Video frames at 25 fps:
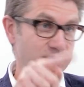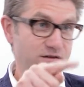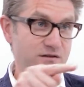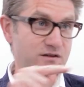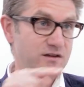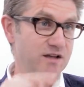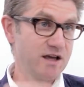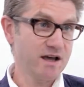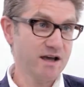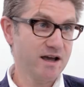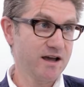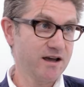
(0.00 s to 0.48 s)

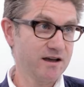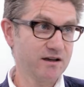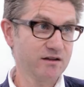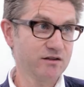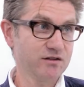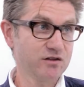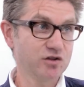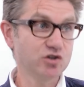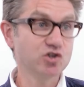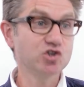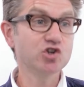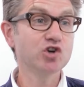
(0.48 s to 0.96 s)

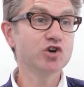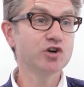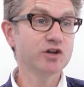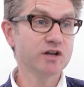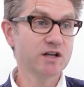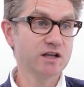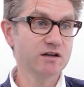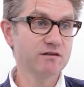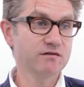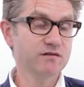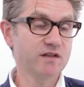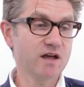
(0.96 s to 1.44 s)
the
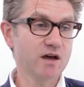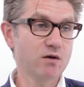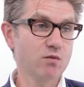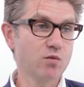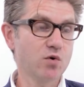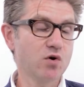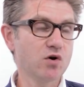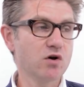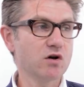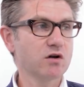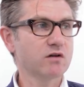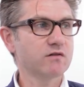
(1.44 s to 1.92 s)
journey of their
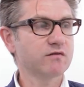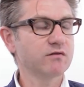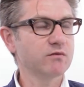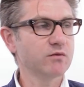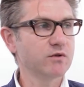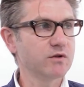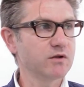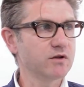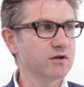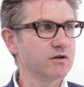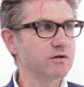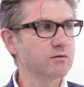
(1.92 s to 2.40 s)
work
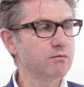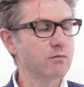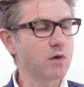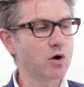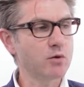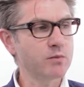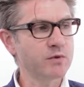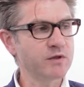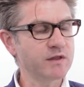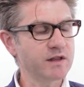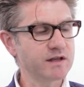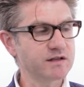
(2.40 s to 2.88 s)
from the
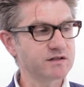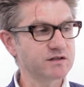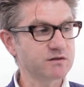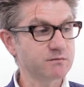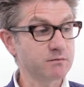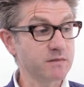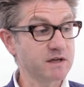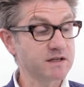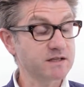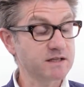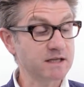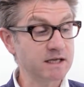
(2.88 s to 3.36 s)
moment they
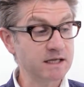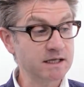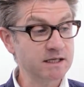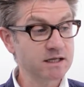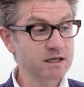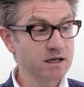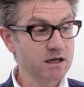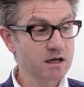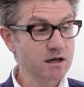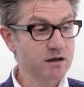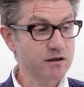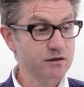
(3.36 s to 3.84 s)
submit it
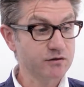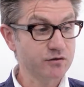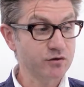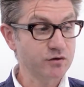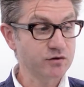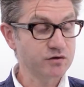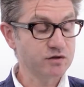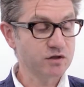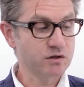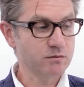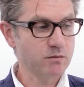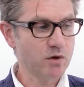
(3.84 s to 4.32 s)

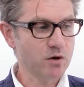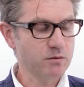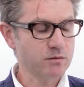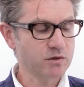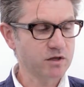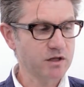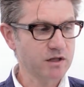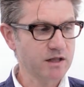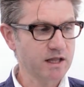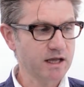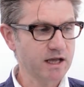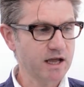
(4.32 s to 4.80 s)
through to the moment
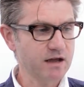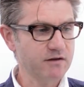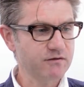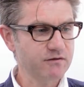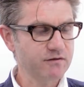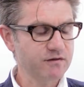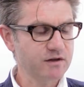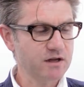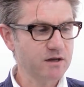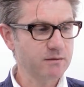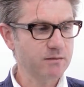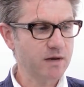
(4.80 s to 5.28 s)
that they get
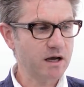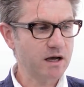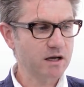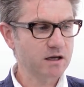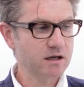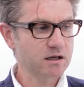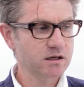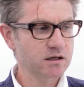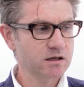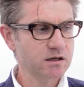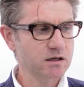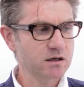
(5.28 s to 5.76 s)

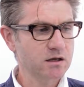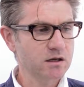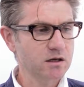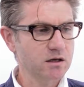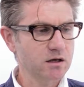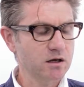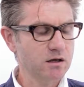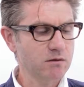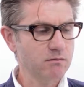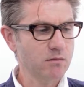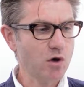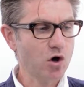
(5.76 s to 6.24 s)
feedback
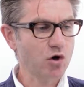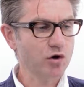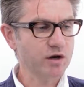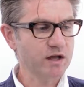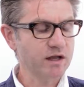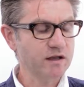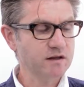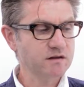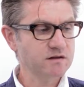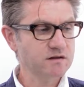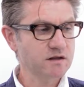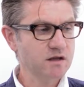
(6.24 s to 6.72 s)
on
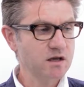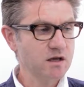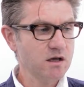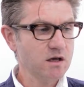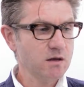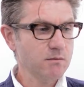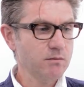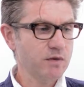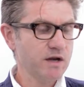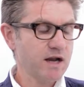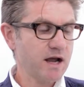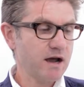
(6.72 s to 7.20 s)
it.
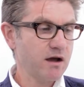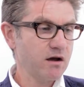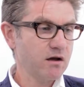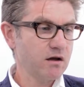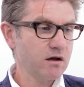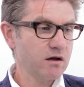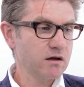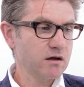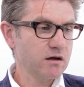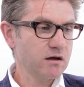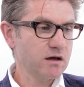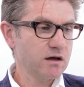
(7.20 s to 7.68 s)
But
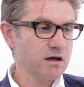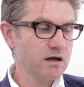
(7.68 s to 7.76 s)
our